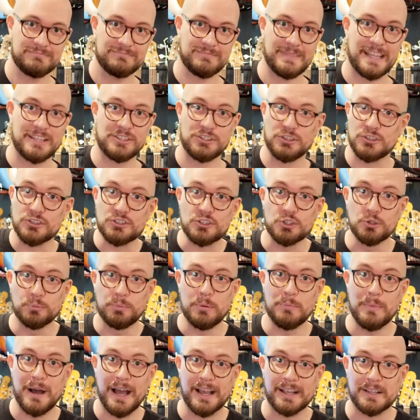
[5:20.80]
That's your
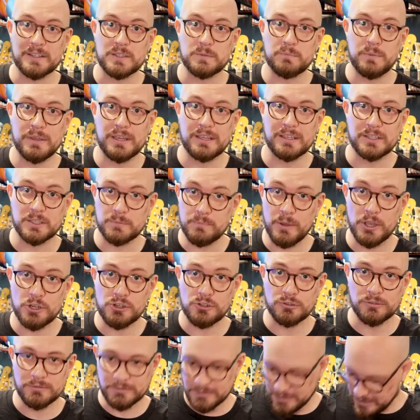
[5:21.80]
supermarket speaker
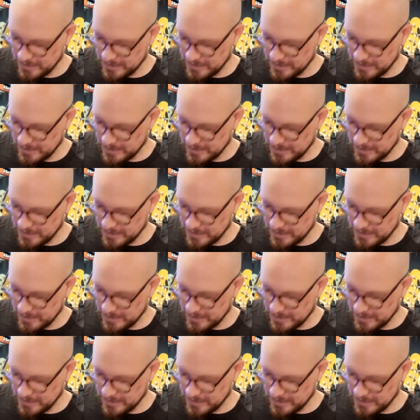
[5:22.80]
special.